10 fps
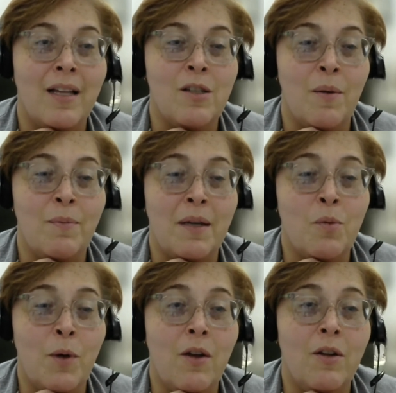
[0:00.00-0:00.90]
and
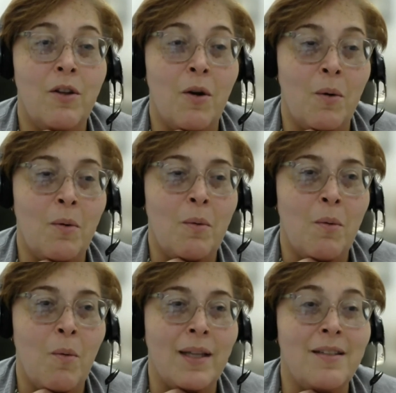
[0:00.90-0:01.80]
sometimes we don't know
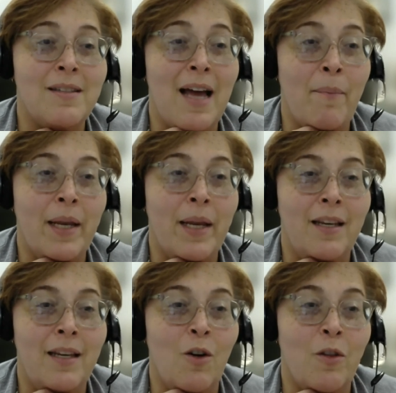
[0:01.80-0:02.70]
what is
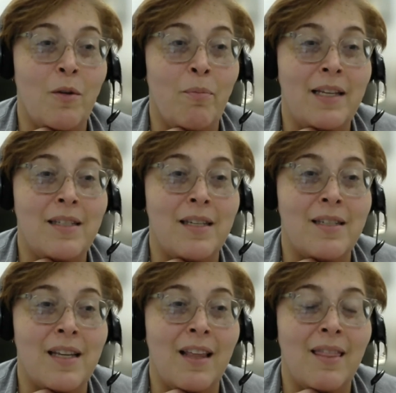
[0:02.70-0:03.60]
happening in other
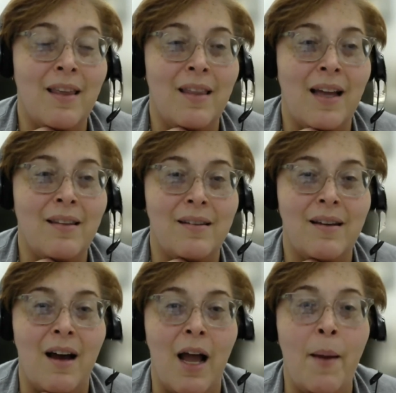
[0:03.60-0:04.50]
places, and I think that
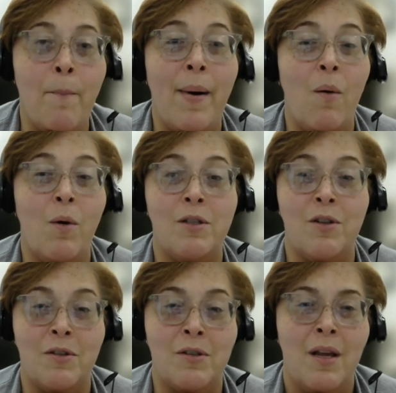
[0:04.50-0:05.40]
empowers
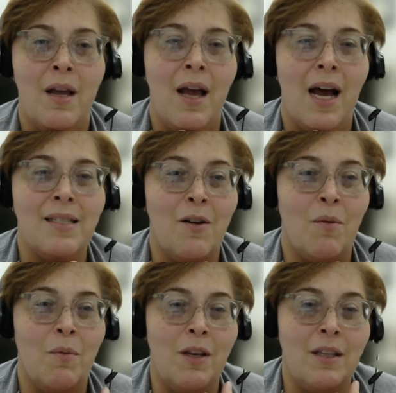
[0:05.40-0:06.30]
us as a
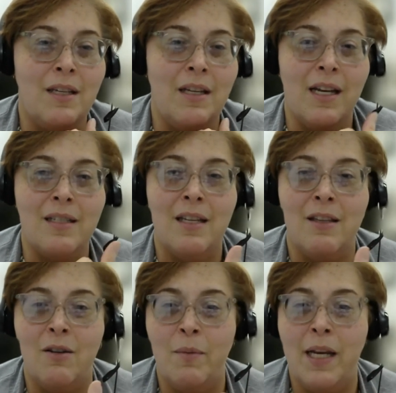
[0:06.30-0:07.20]
community and as a
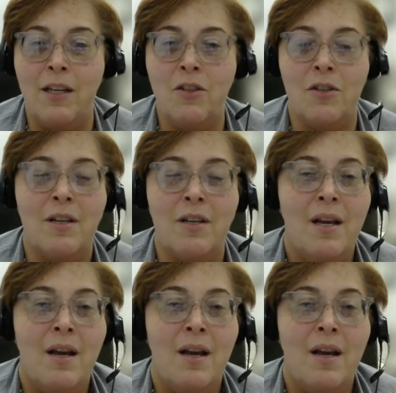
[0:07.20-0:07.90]
denomination.